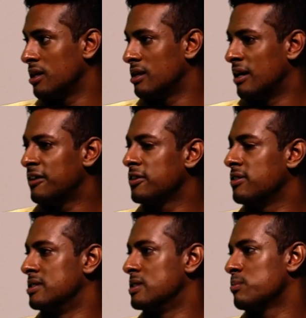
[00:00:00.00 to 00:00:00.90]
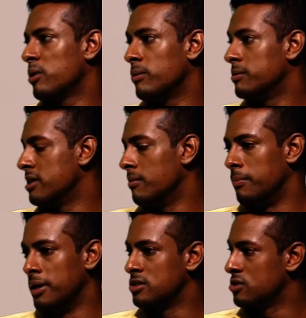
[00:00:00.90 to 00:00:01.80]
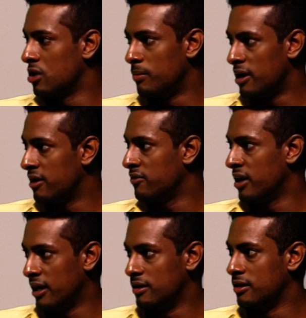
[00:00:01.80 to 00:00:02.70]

And I think this is probably the best job I've had.